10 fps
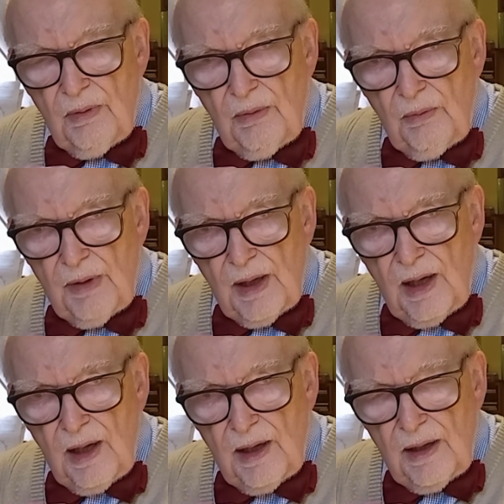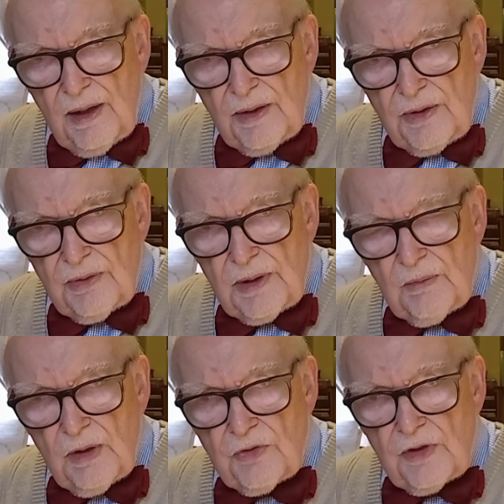we are
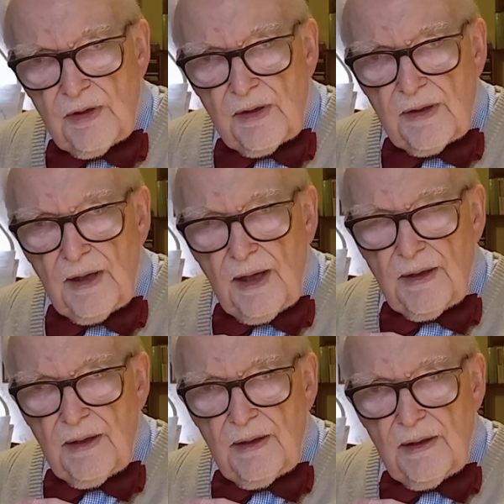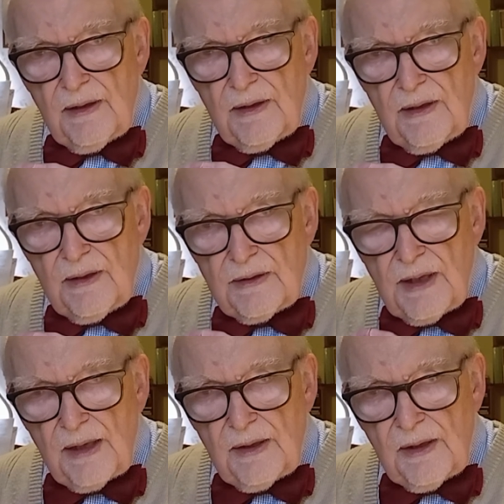doing what Jesus said,
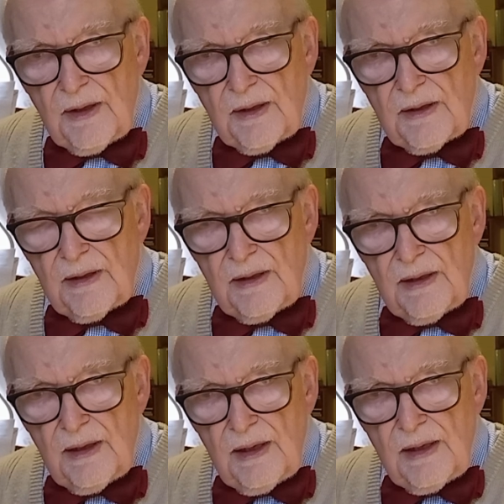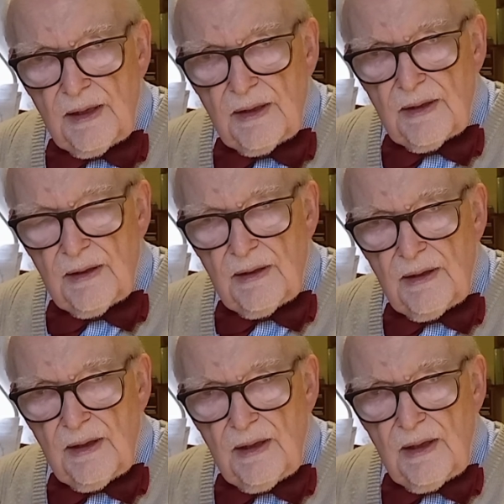take this, eat,
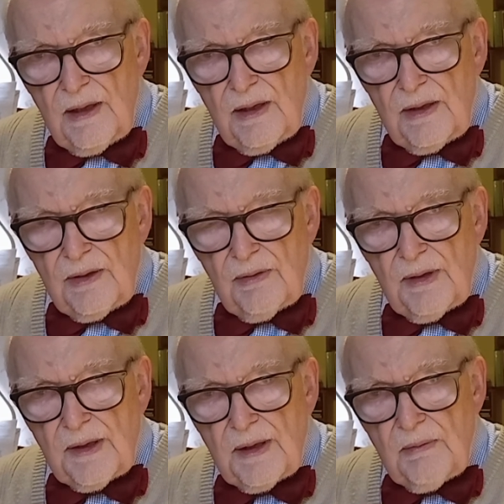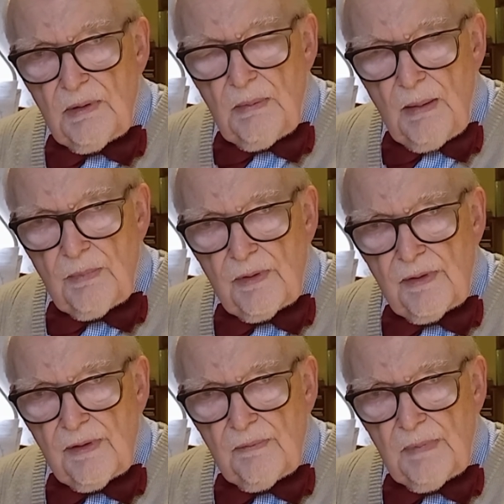do this in
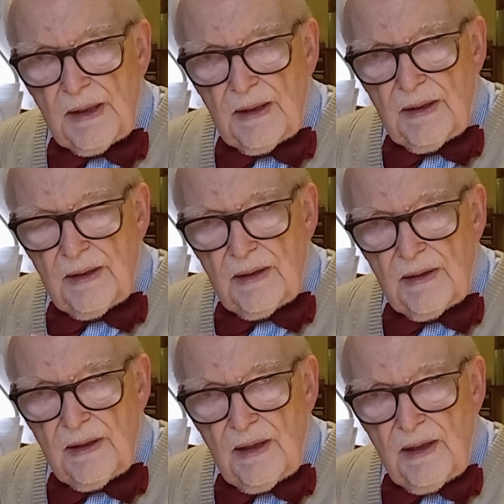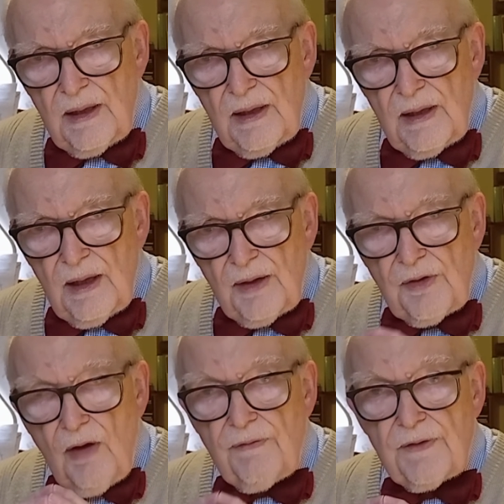remembrance of me
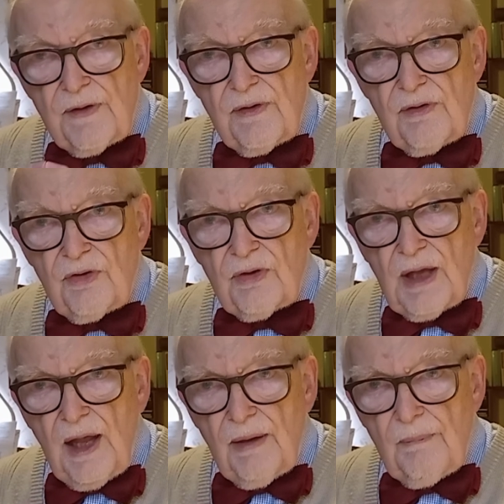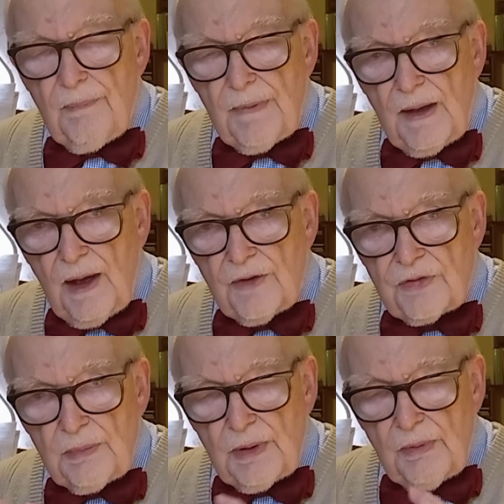as often as you can. I
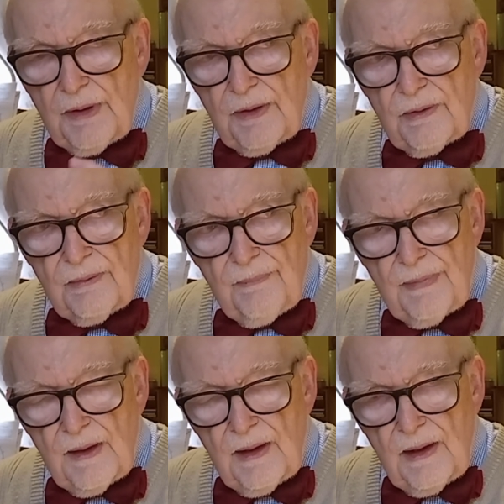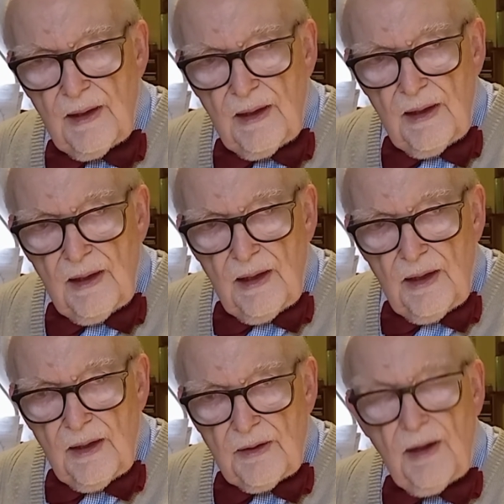shall be with you.
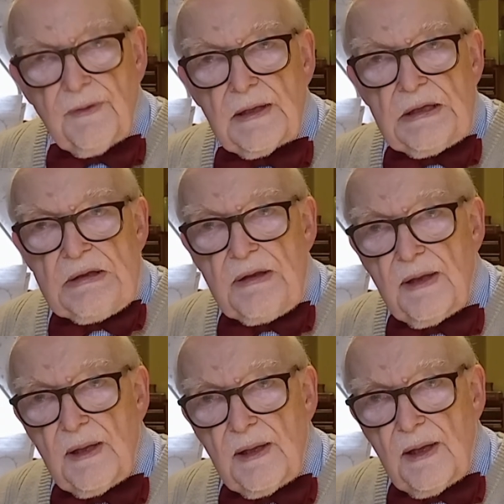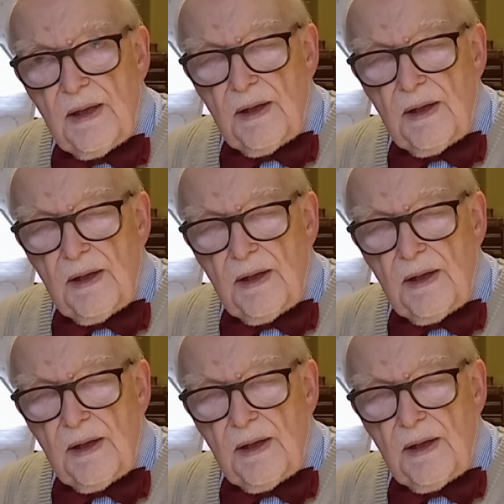So I think it's in